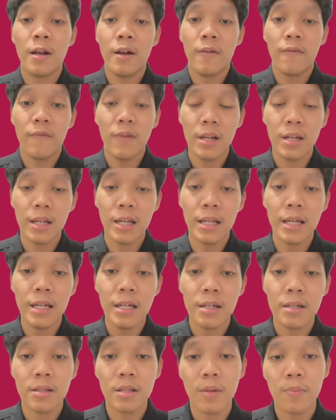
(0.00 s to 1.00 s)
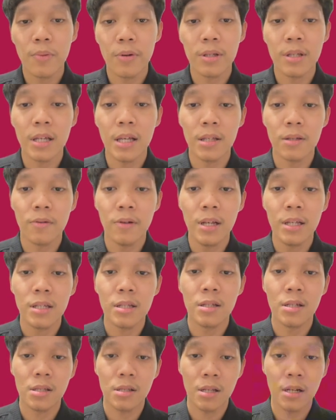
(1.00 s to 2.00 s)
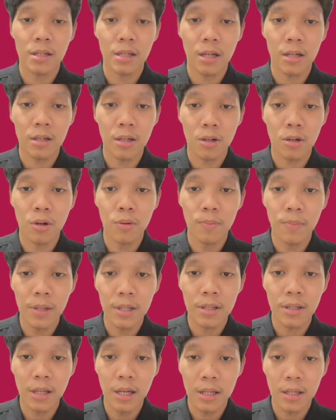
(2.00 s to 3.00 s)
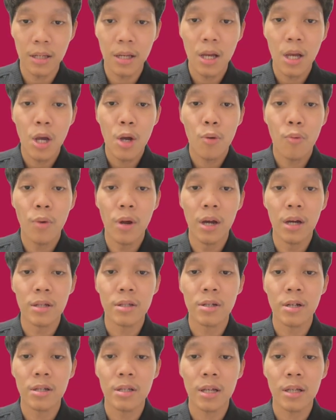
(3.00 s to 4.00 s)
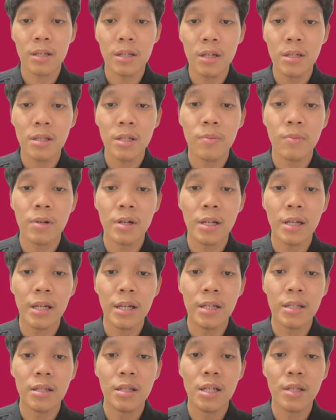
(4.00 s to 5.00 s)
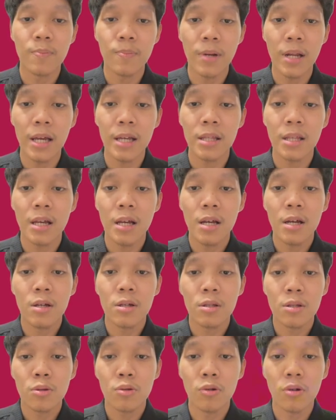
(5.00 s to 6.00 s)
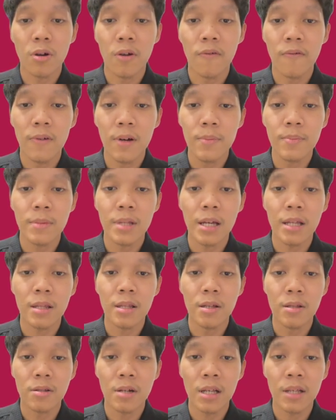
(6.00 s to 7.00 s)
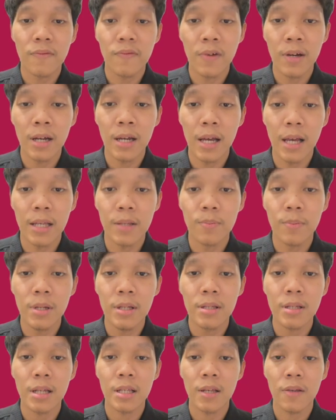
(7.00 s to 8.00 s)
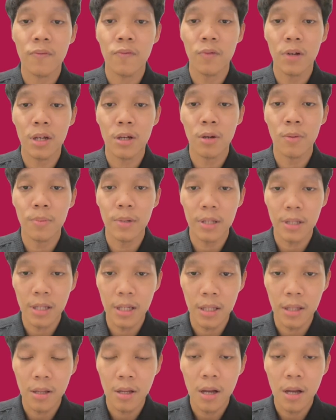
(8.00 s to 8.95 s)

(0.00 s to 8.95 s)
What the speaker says: Finally, the process reaches the transaction complete stage, where a transaction summary is displayed to confirm that the transfer has been successfully completed.